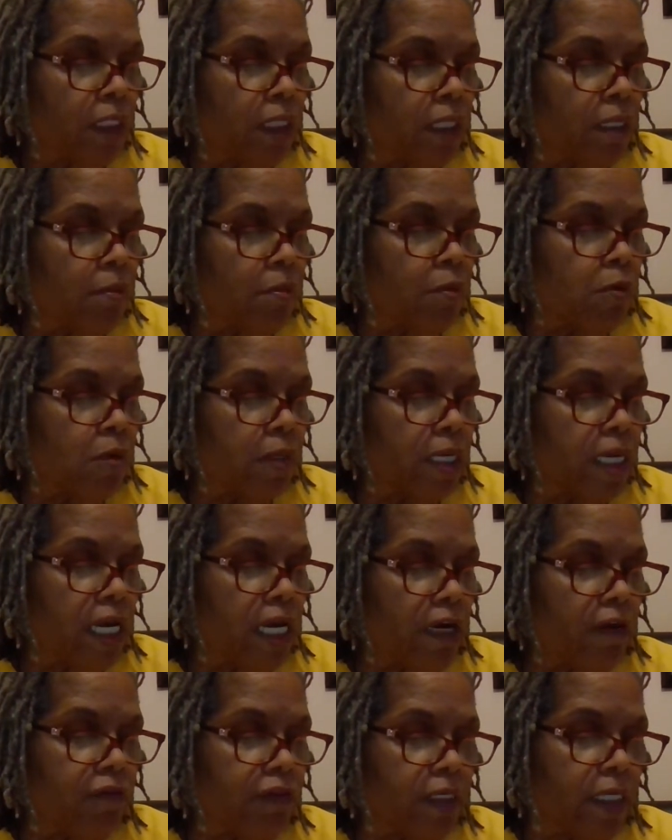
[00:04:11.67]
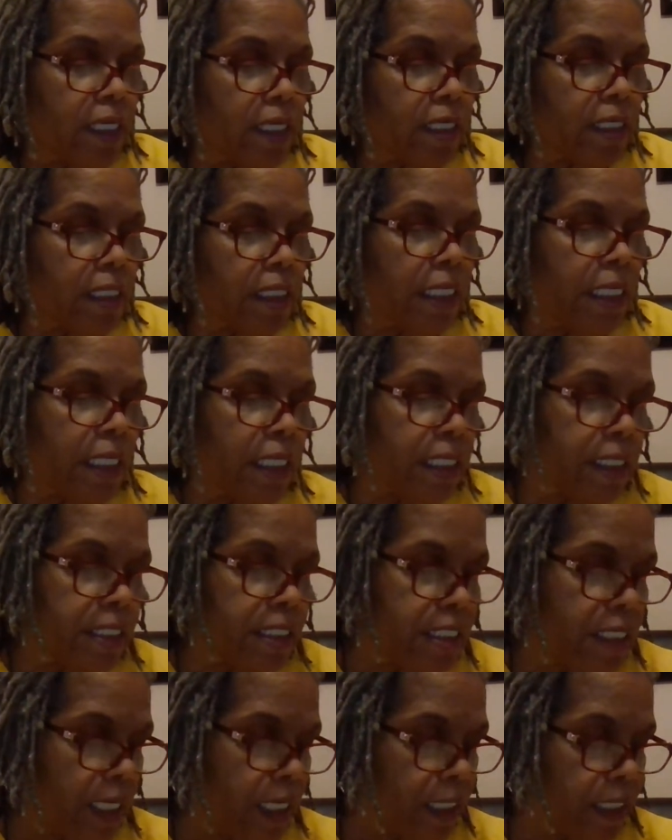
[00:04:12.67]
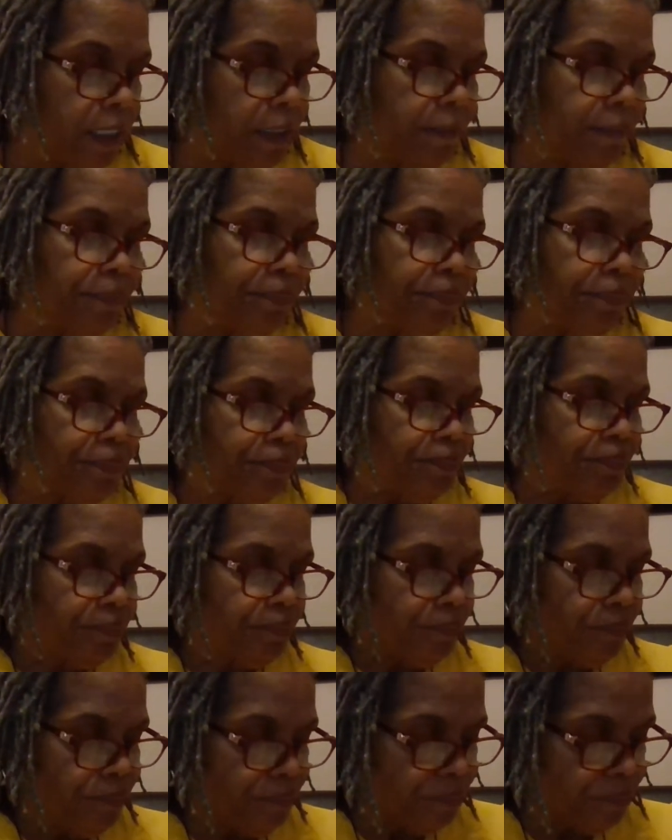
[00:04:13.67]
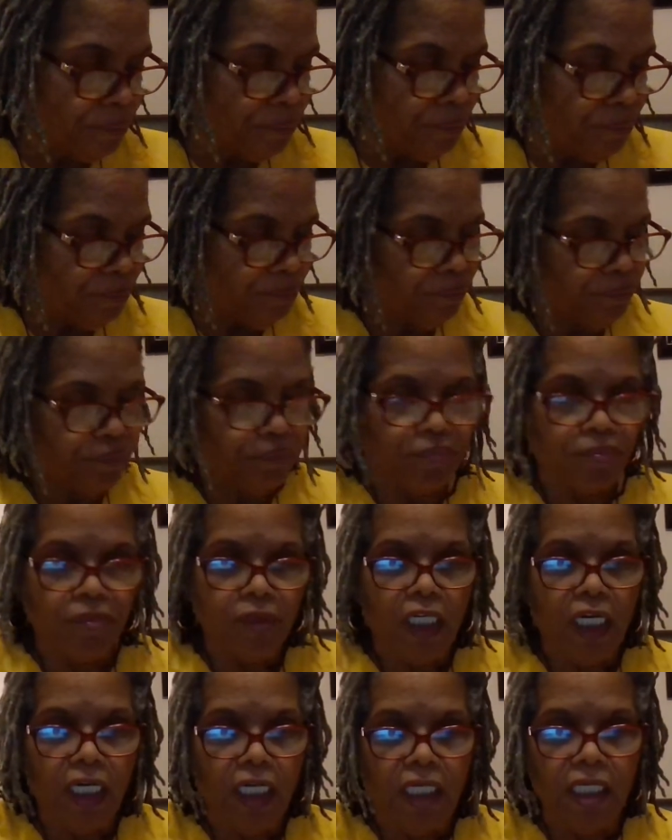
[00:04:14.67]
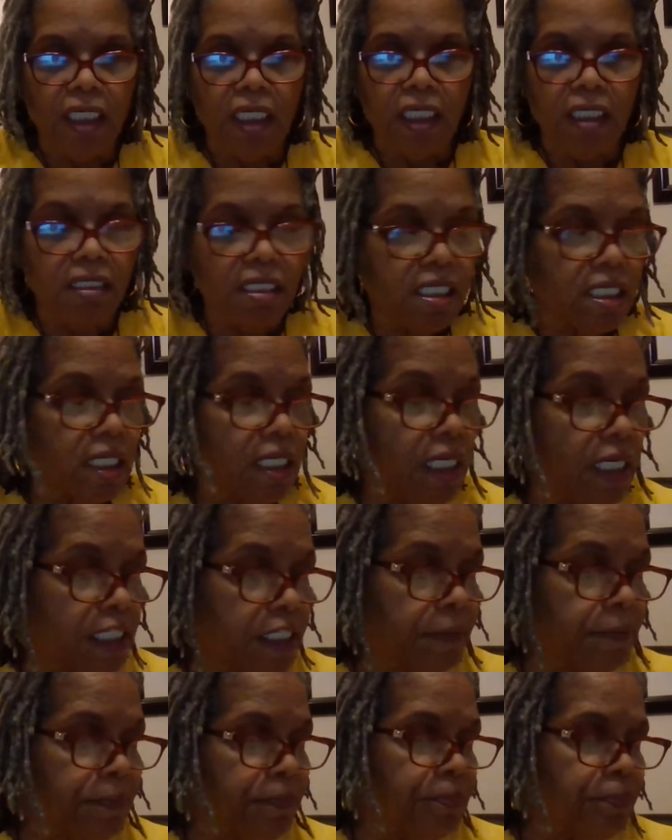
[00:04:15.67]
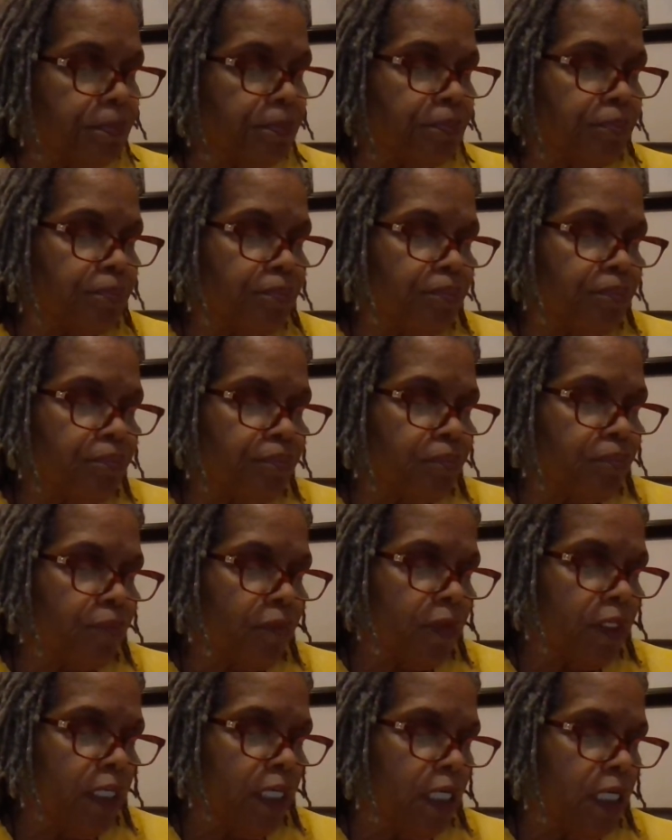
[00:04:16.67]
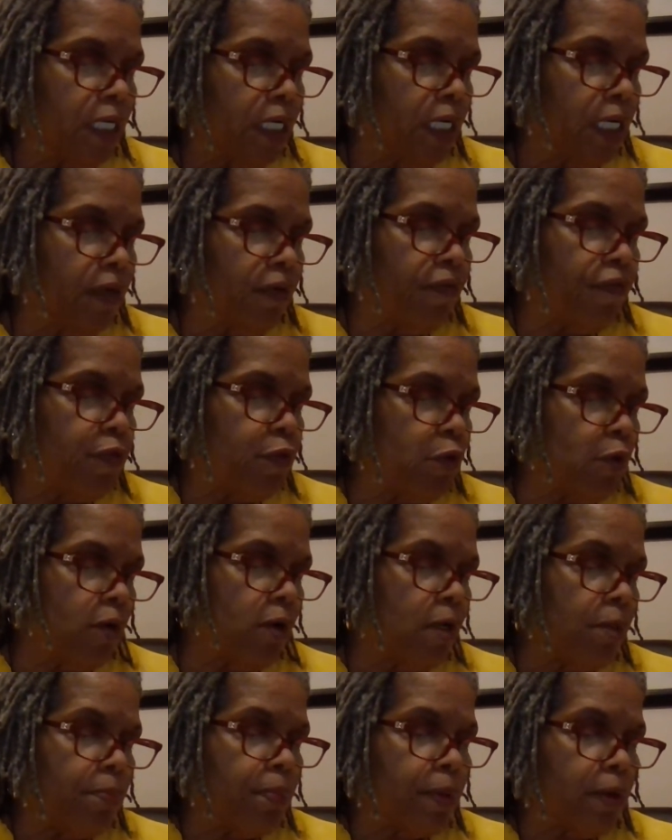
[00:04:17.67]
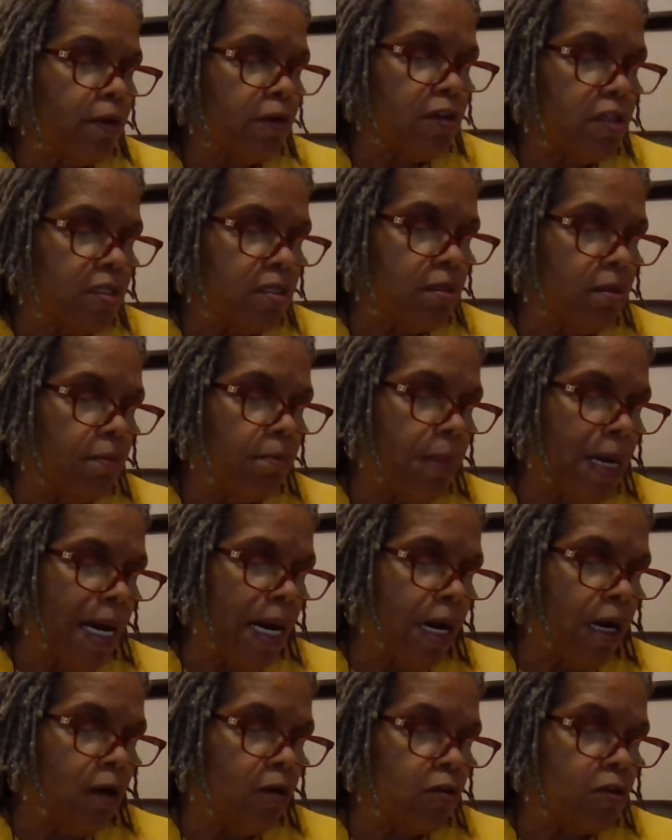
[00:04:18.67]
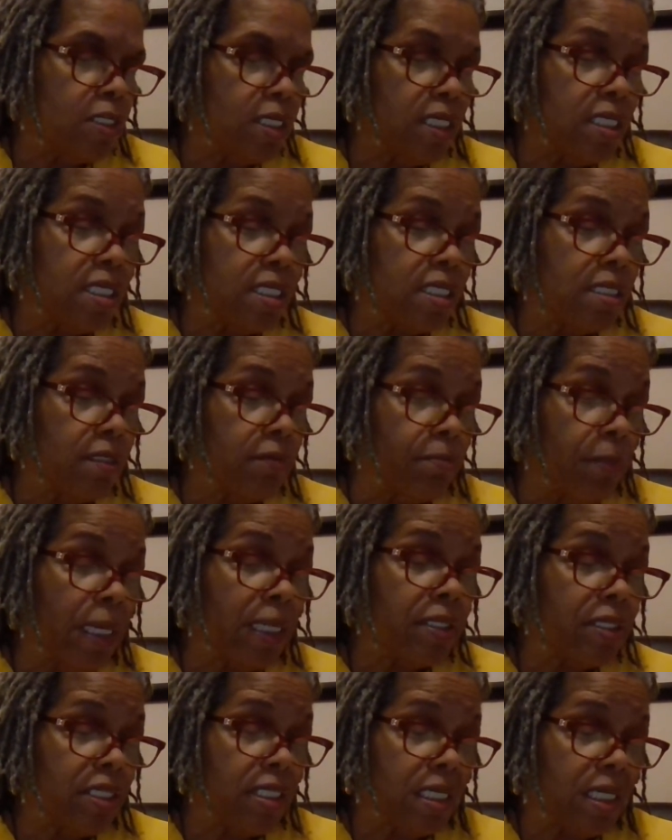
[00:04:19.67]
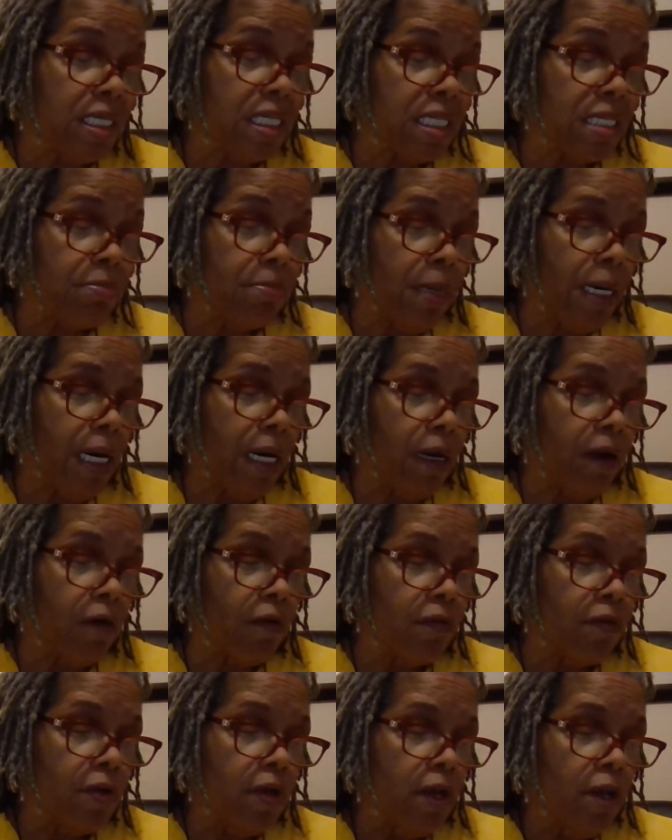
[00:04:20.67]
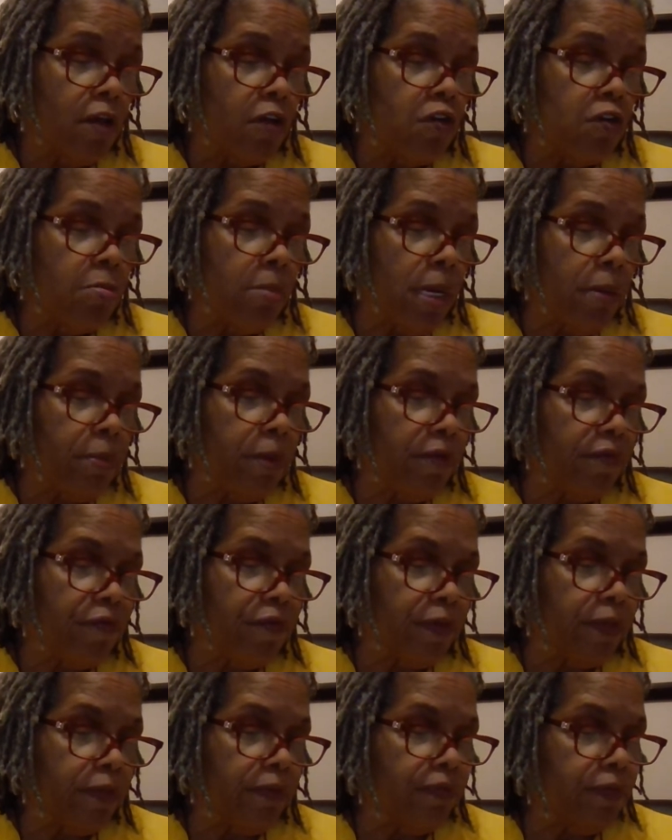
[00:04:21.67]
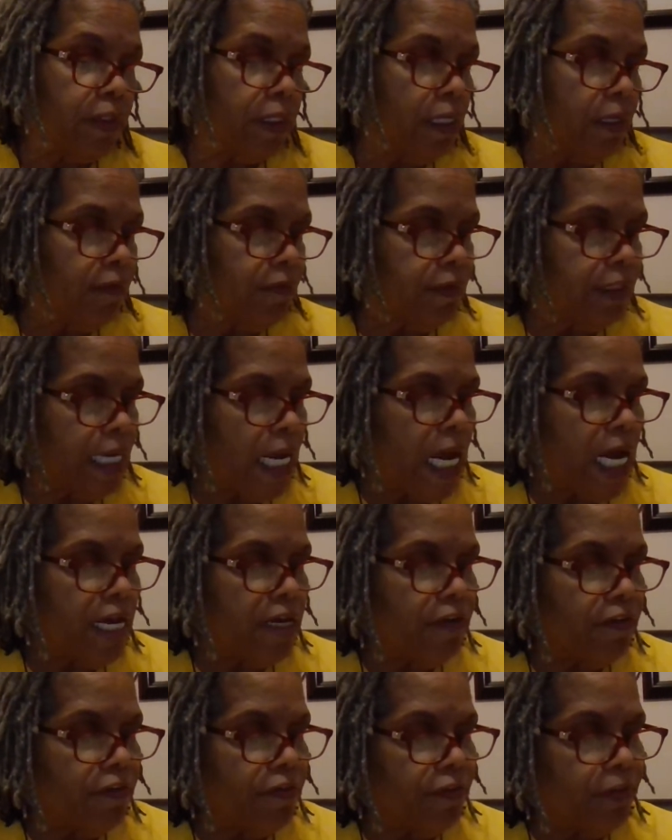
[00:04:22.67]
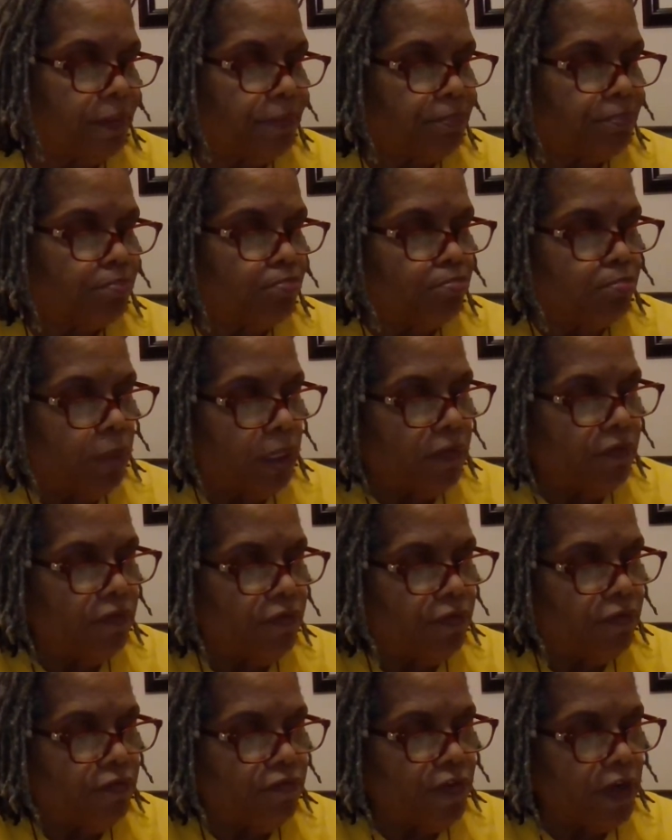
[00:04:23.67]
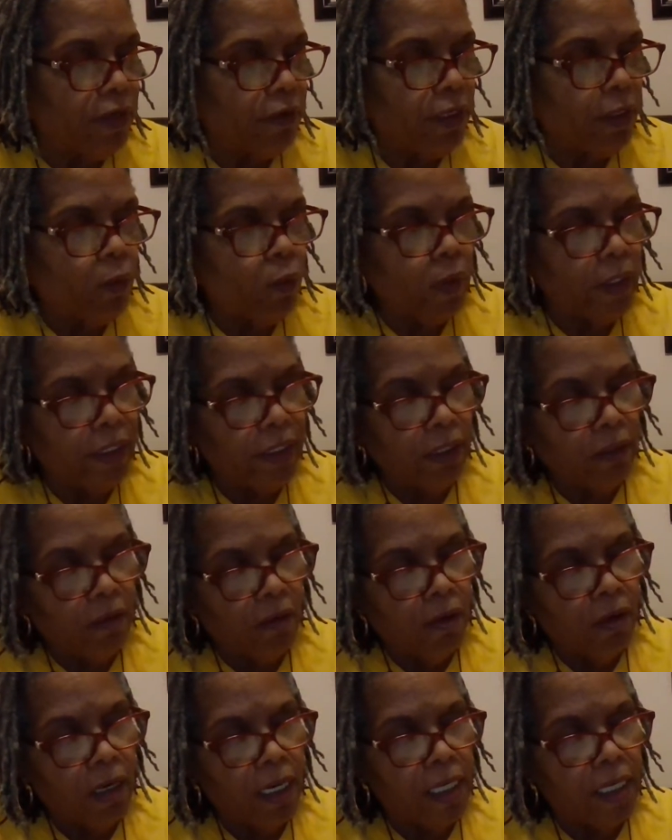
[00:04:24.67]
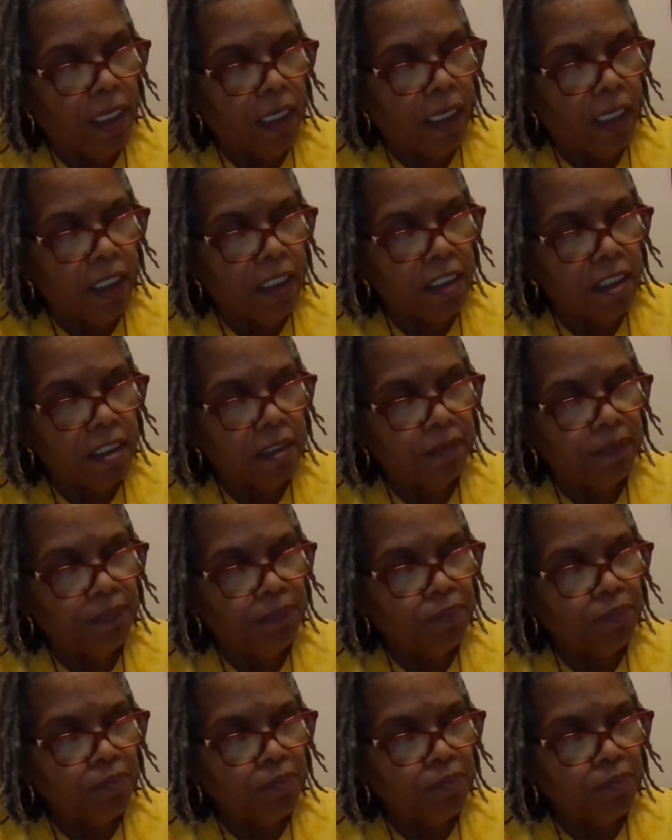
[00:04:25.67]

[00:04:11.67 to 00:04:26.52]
it more carefully at a later date. Hmm. Okay, now it says if your personal mouth is medicine is mouth, you may be fearful of life, but very well organized